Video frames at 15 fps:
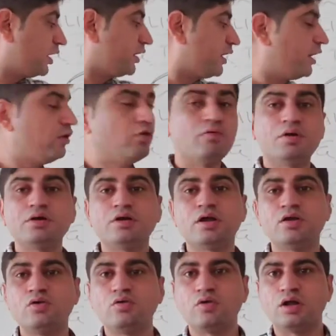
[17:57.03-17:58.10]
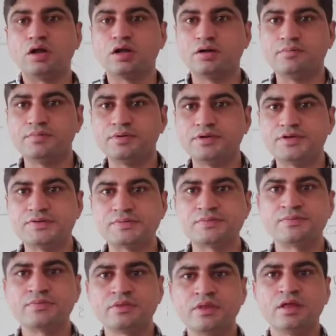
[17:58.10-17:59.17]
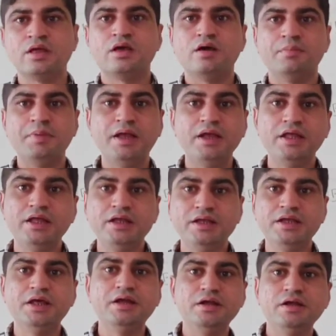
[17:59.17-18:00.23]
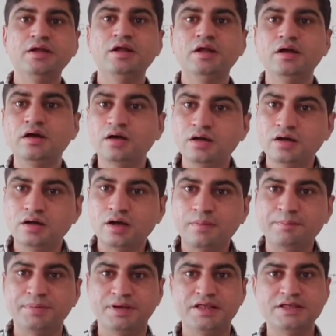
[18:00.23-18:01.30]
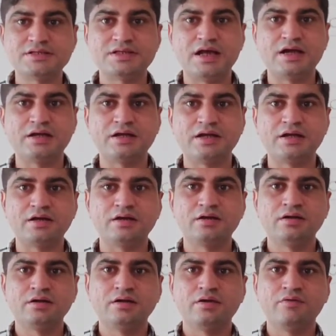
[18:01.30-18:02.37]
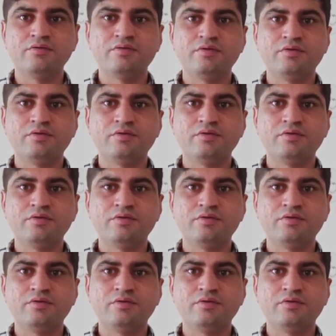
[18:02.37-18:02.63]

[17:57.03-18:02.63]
taking over the local companies. Many Indian companies are there.